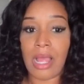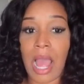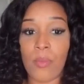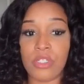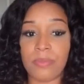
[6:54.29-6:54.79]

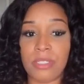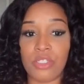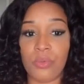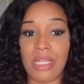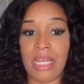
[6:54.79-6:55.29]
I was
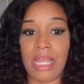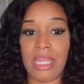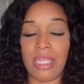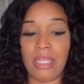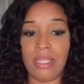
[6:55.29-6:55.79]
between
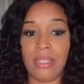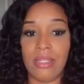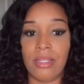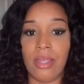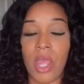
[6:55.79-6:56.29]
like
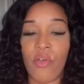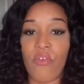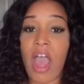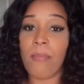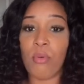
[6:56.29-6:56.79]

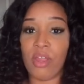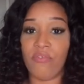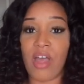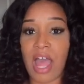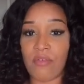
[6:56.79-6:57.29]

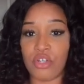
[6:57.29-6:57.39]
5.5